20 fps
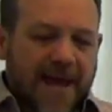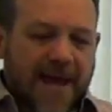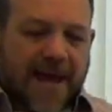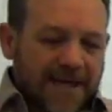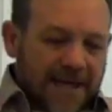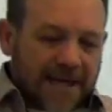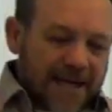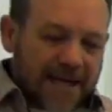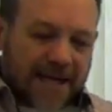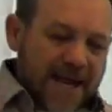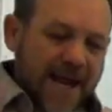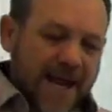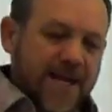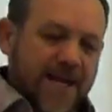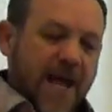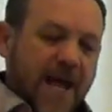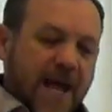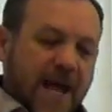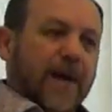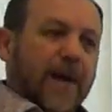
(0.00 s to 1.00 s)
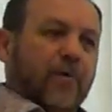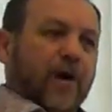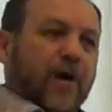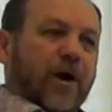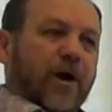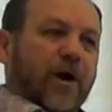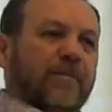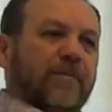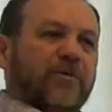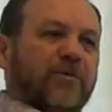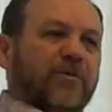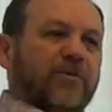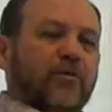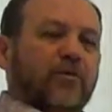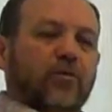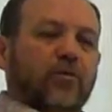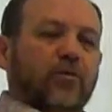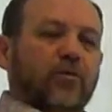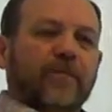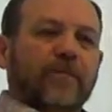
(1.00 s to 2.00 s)
had led Abraham
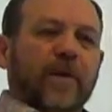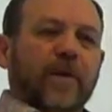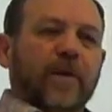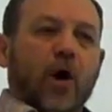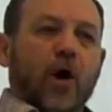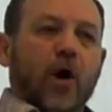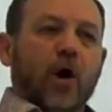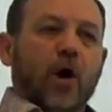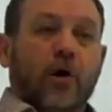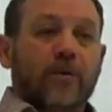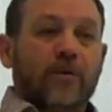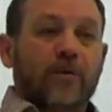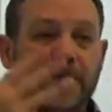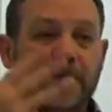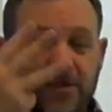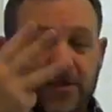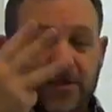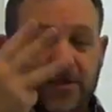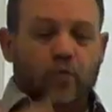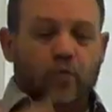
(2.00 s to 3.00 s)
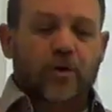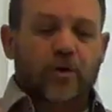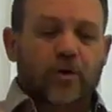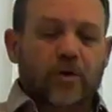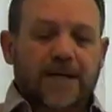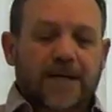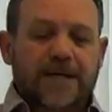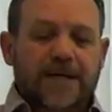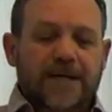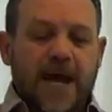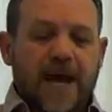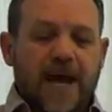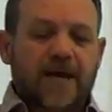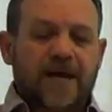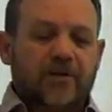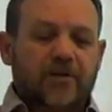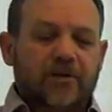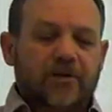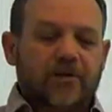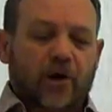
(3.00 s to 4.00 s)
to on this
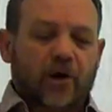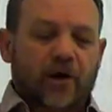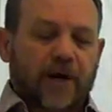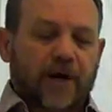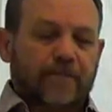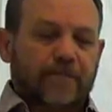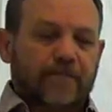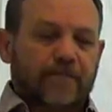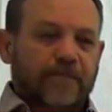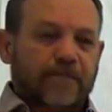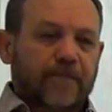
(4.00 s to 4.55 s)
3-day journey.